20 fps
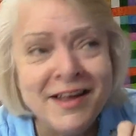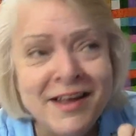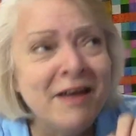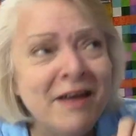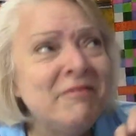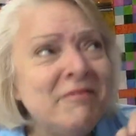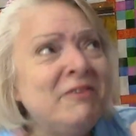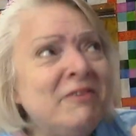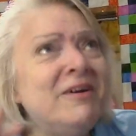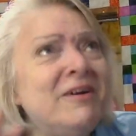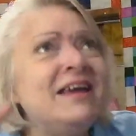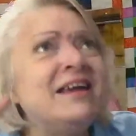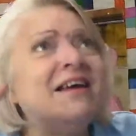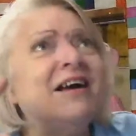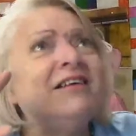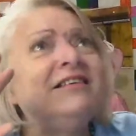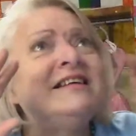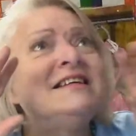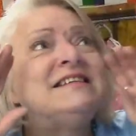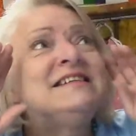I mean, wait,
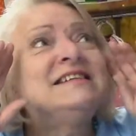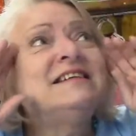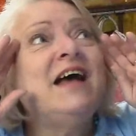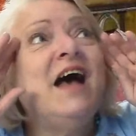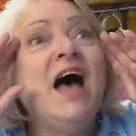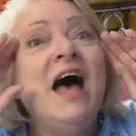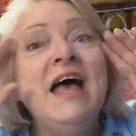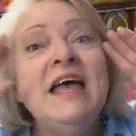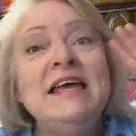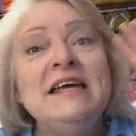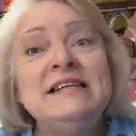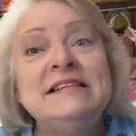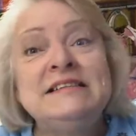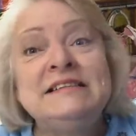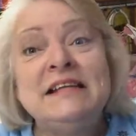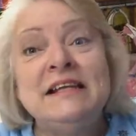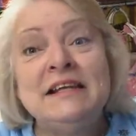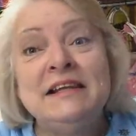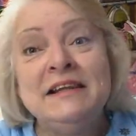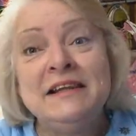the sky
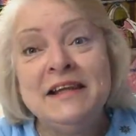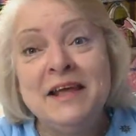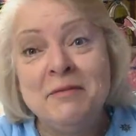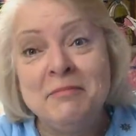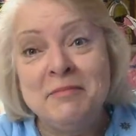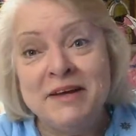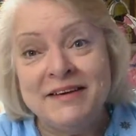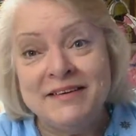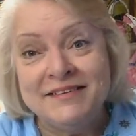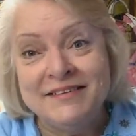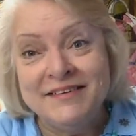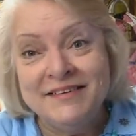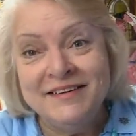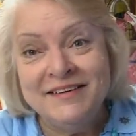is the limit